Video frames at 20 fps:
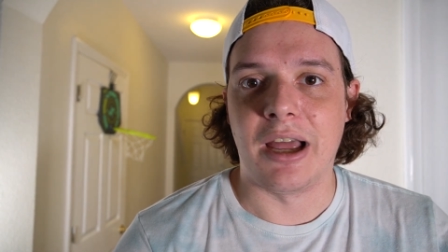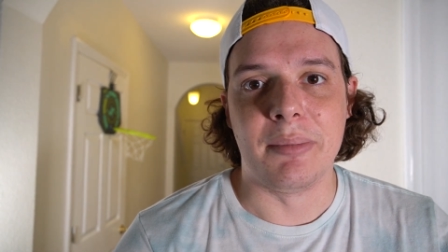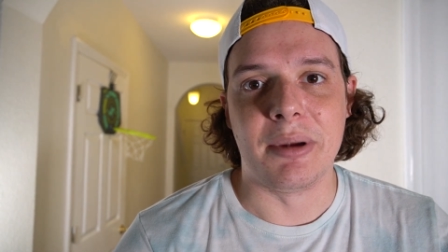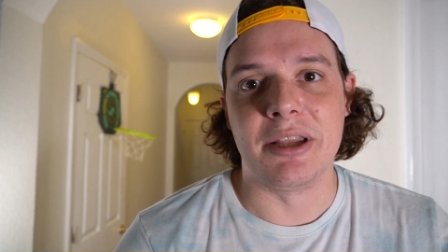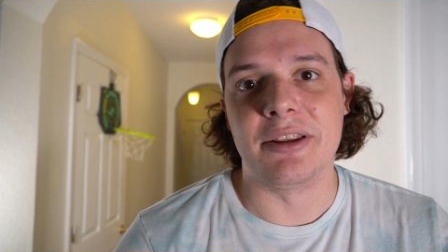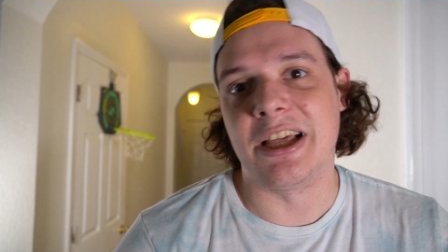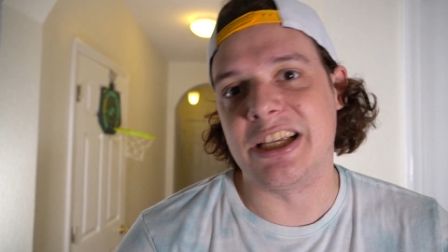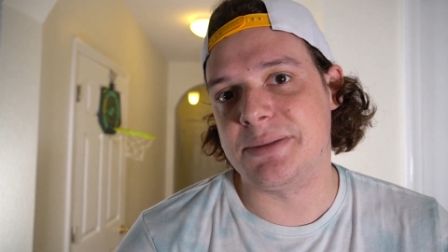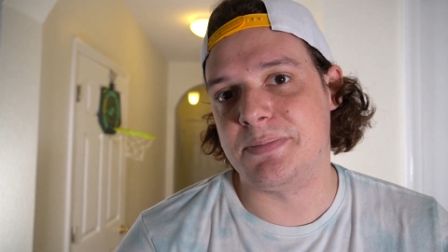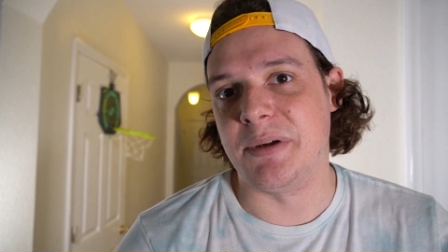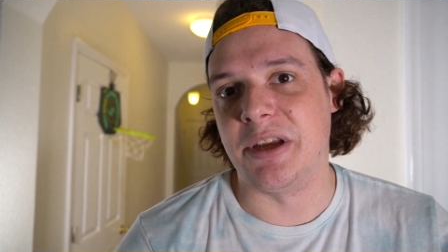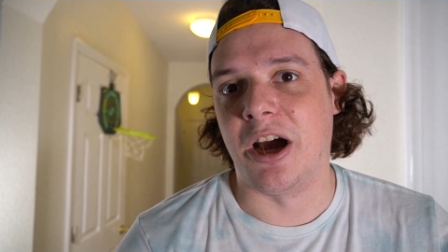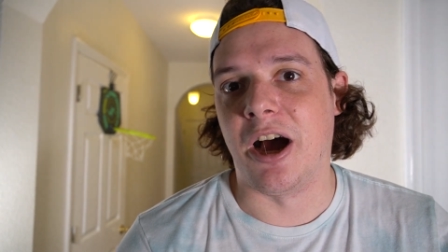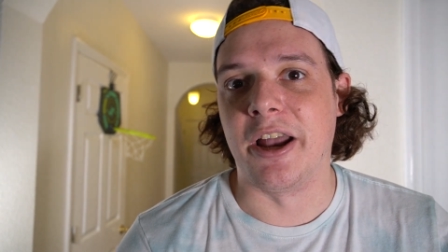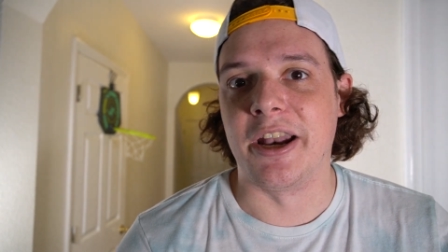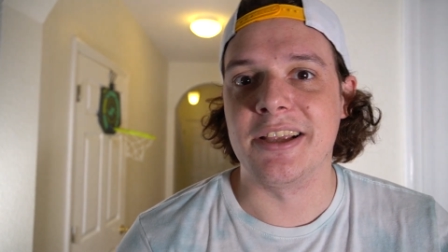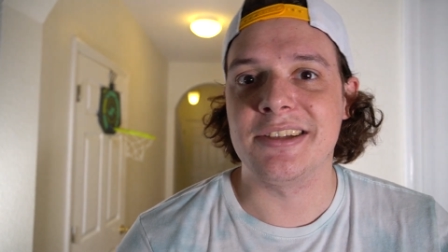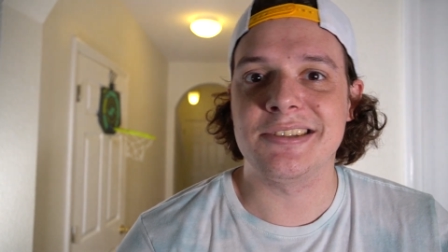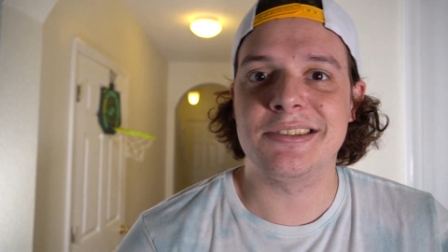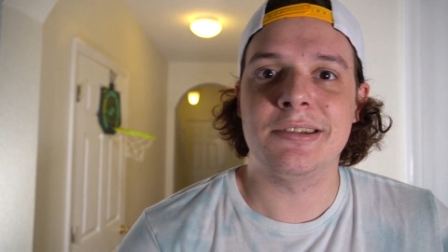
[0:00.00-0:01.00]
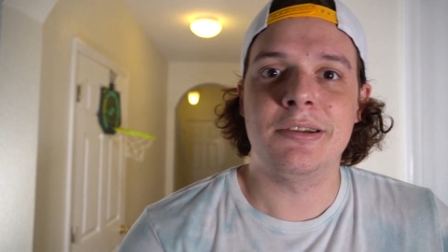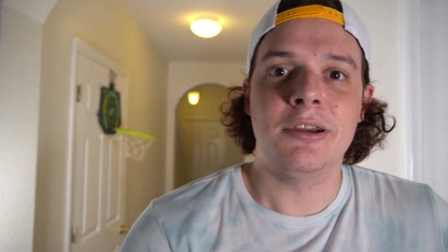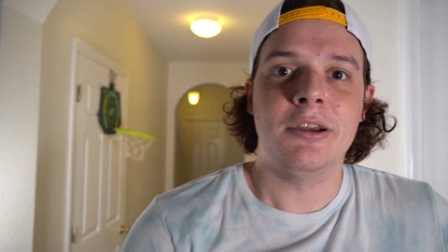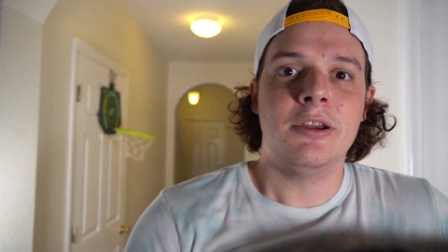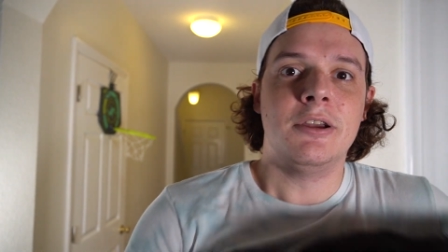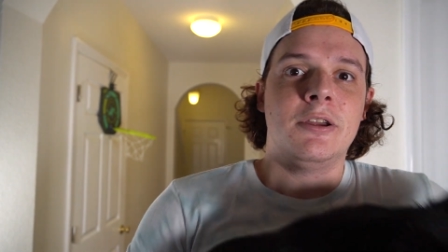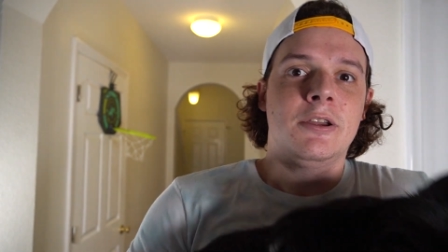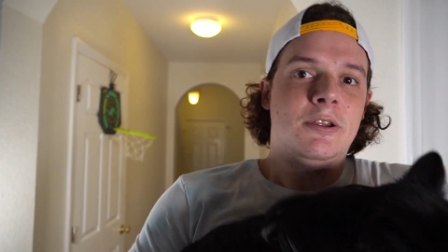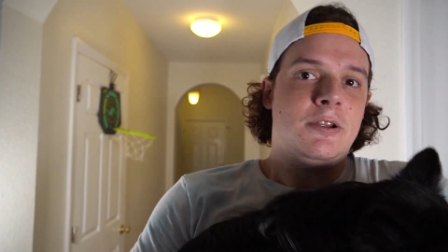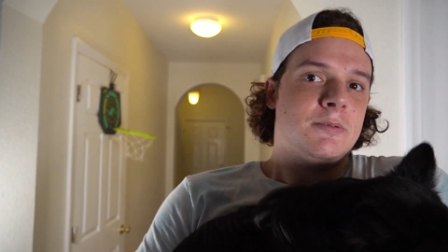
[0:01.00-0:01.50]
I mean, let's be honest.
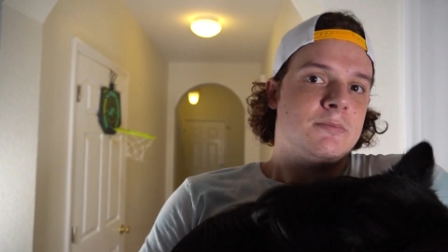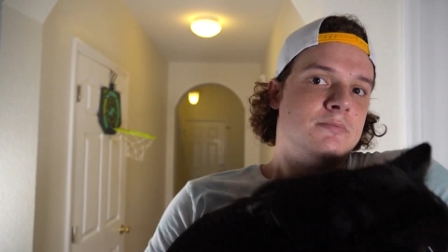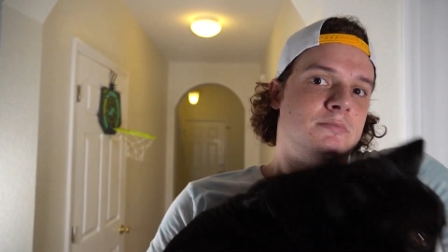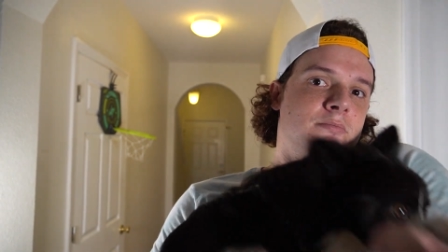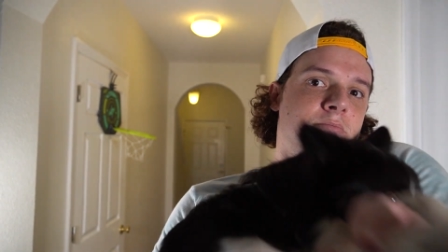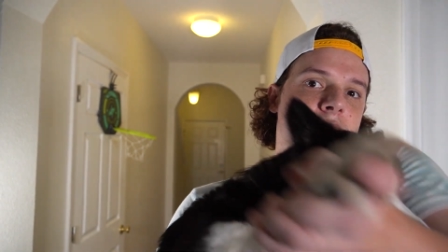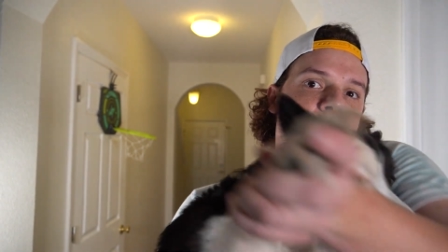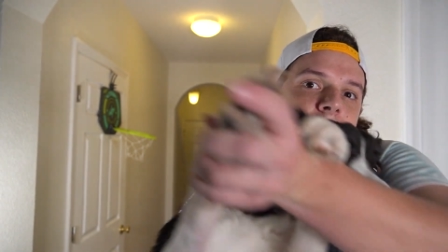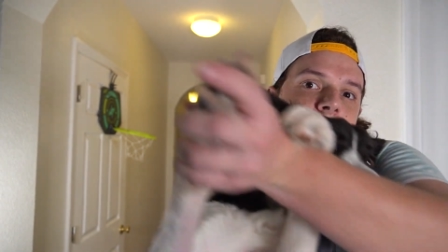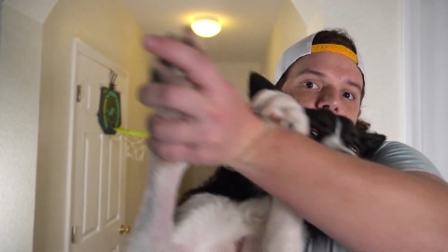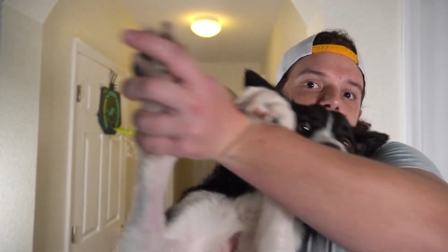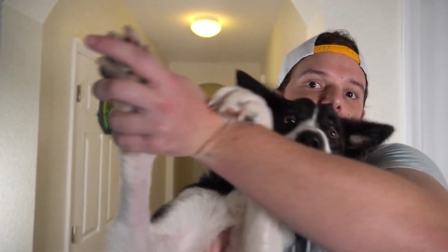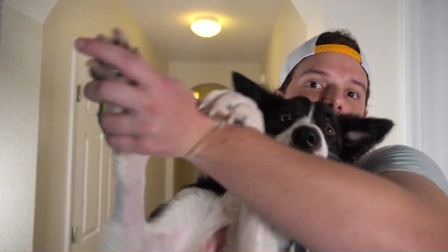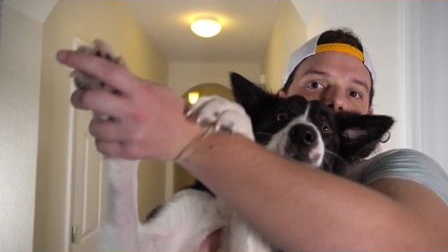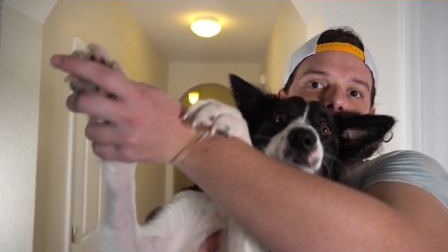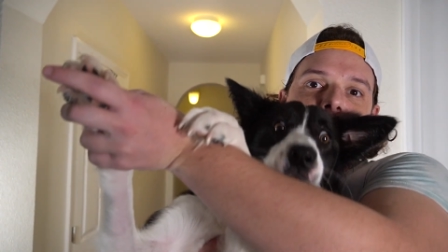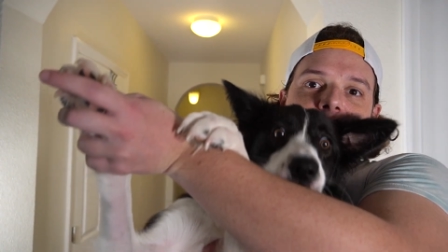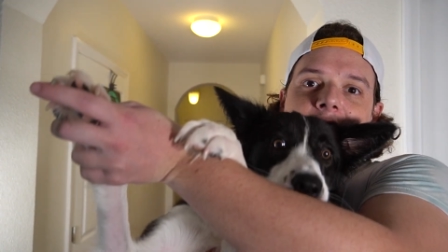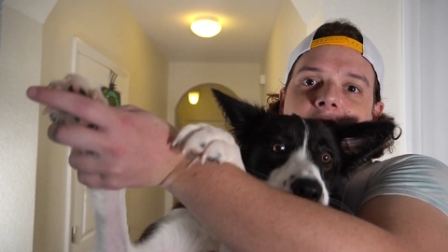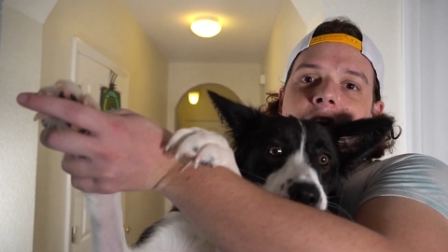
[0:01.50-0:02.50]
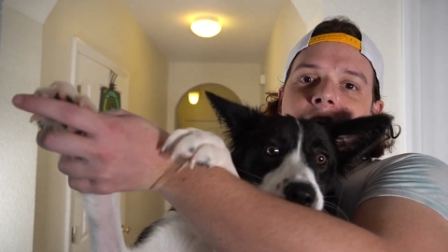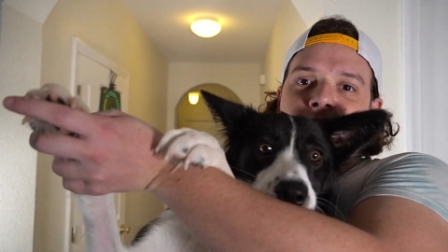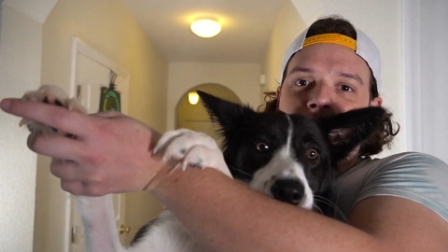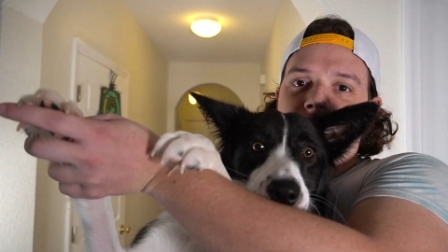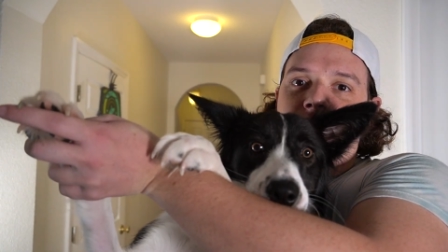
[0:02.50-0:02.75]
Dogs are too